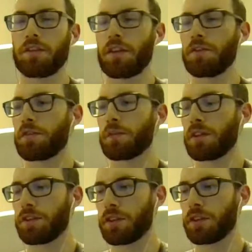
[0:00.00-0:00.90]
If you've been
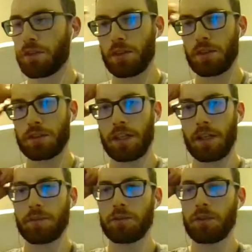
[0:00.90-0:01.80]
listening for a long
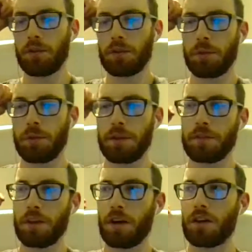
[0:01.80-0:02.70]
time, you know that we've
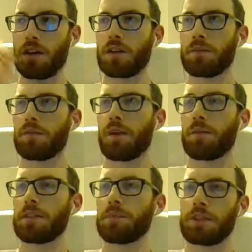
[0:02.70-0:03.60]
gone on
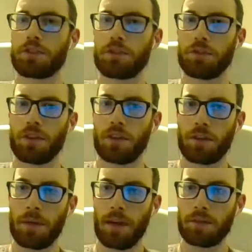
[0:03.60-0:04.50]
probably much too long
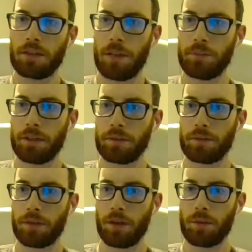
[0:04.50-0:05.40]
about that being the problem.